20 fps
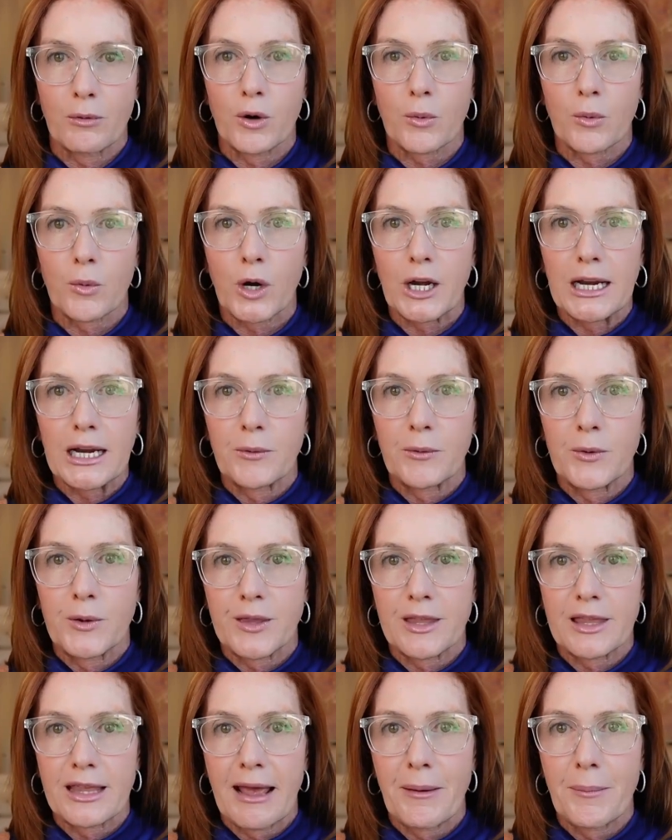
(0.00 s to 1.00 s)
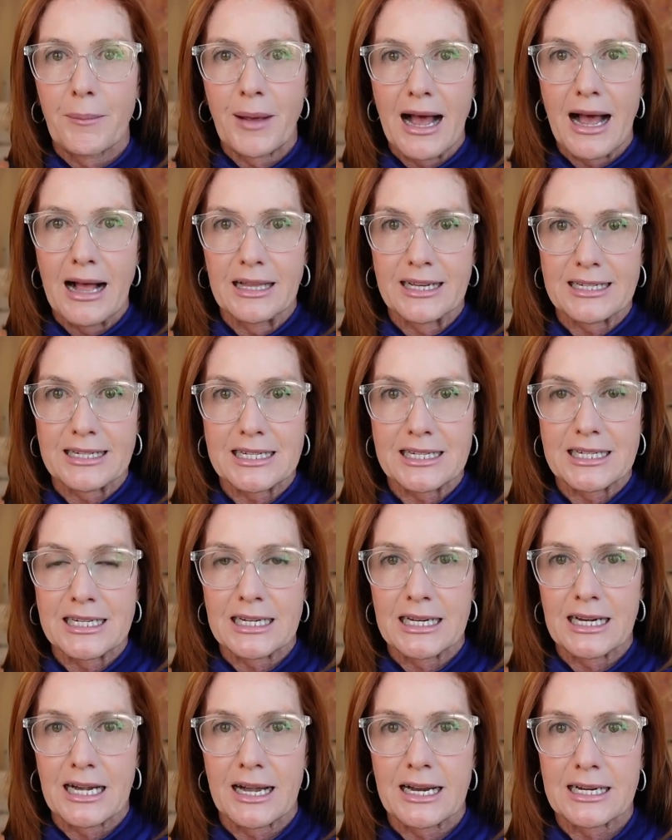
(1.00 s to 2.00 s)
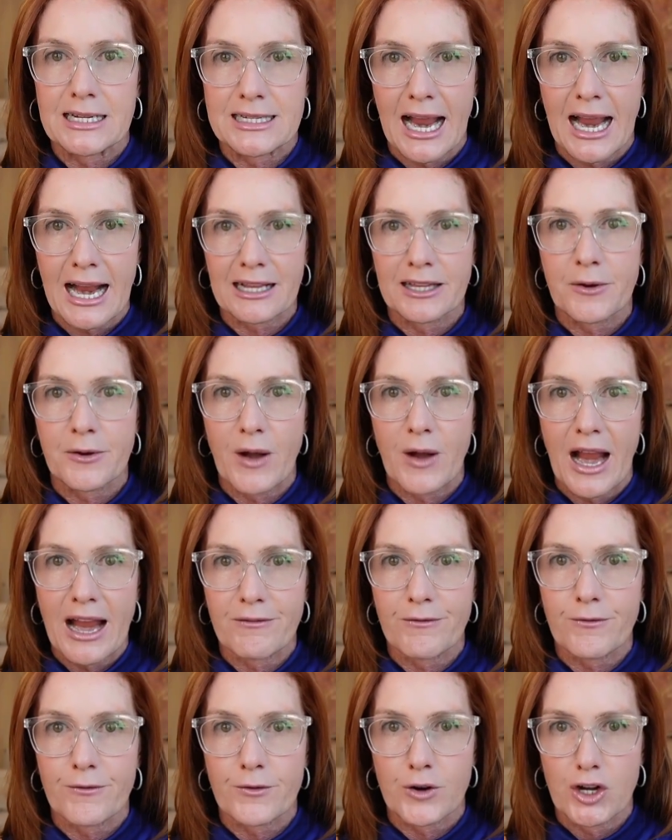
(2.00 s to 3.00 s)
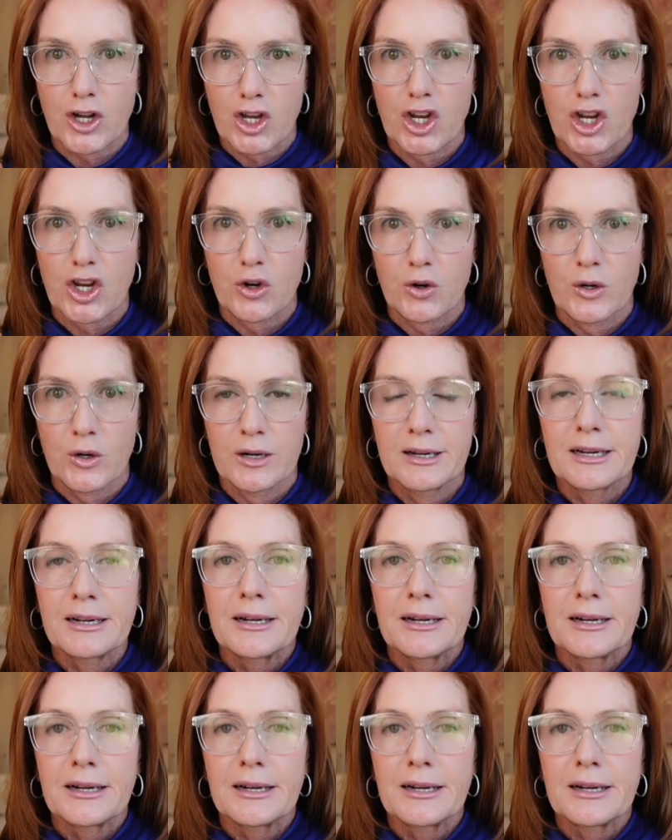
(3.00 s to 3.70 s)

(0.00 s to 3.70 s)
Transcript: We're working with that balance to get it exactly right for you.